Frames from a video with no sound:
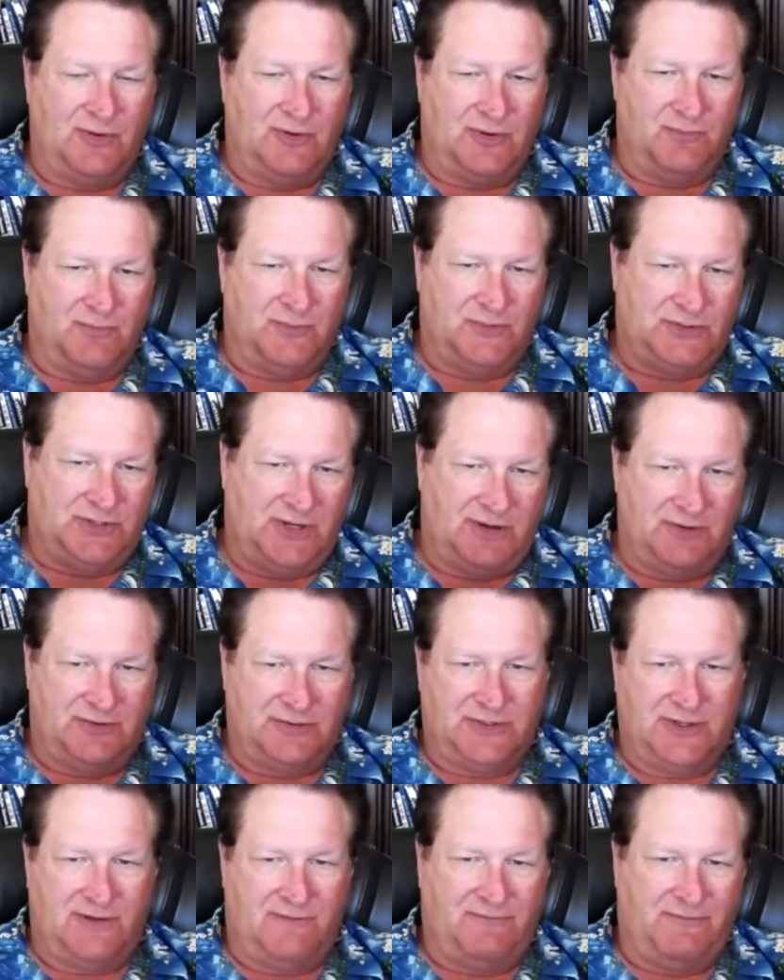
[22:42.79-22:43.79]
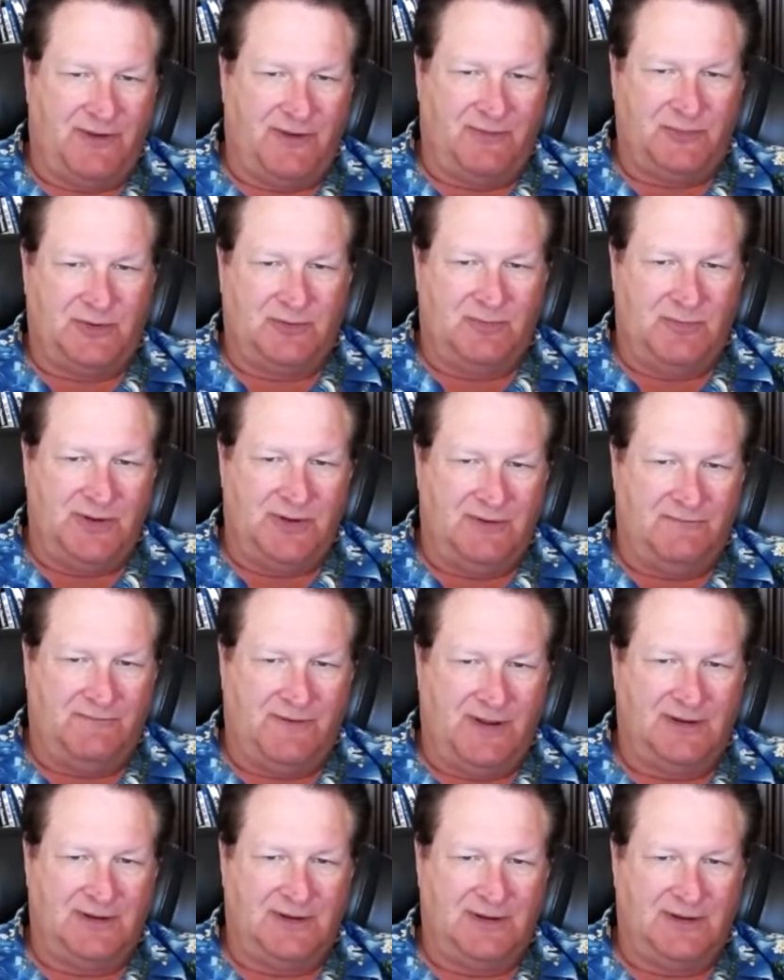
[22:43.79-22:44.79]
you can set yourself up to be
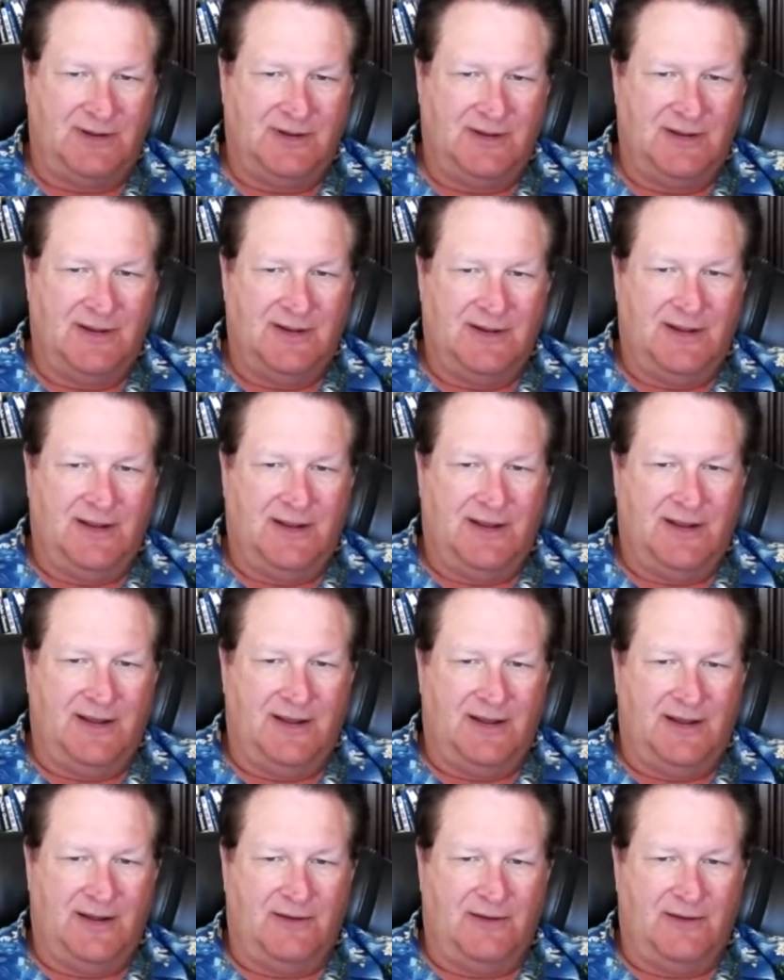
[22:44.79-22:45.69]
financially